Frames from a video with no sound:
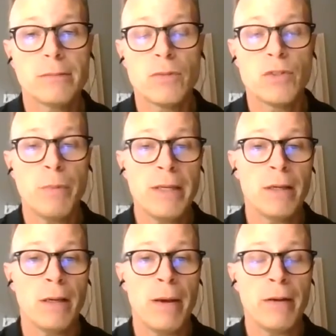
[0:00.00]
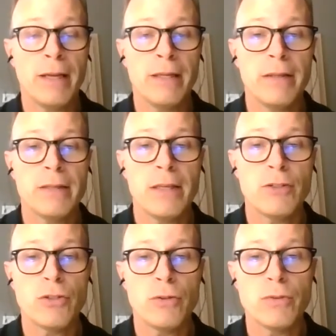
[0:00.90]
speak about any of these
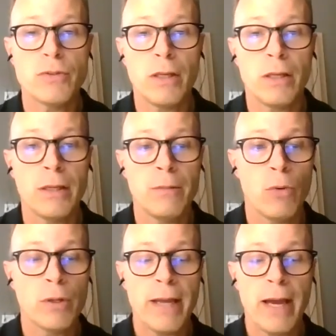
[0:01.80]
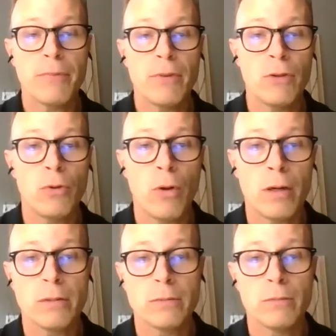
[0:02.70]
issues in more depth, you
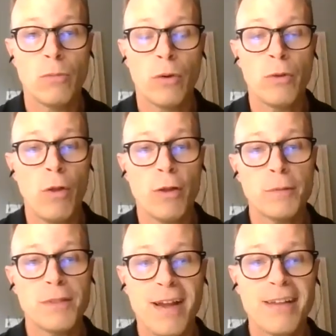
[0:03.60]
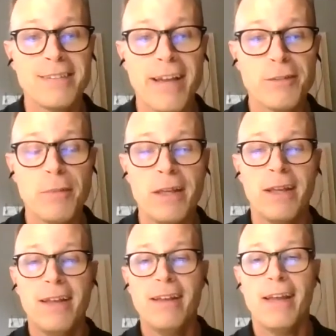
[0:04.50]
are more than welcome to contact me,
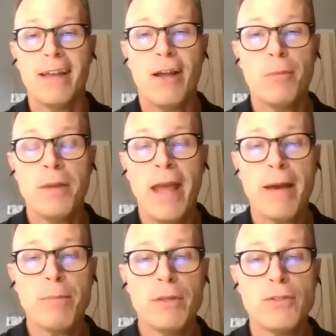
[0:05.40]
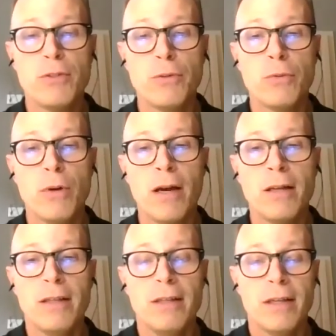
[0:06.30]
and I'll be happy to
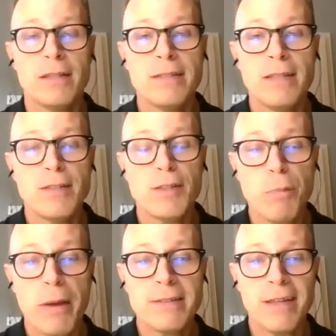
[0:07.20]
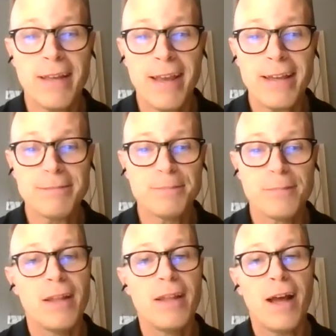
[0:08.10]
assist as best I can.
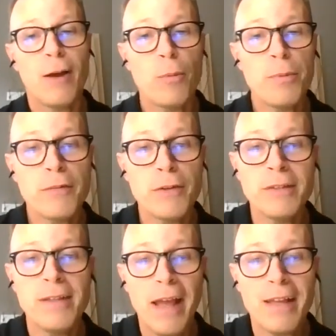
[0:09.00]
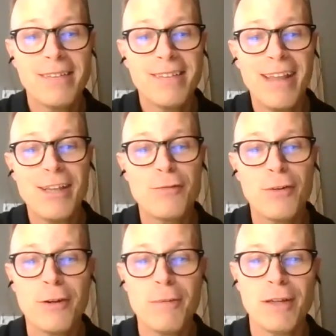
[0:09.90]
I hope you have a good day. Thank you
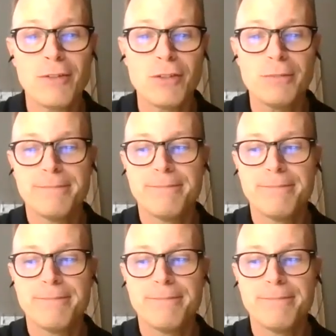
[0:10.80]
very much.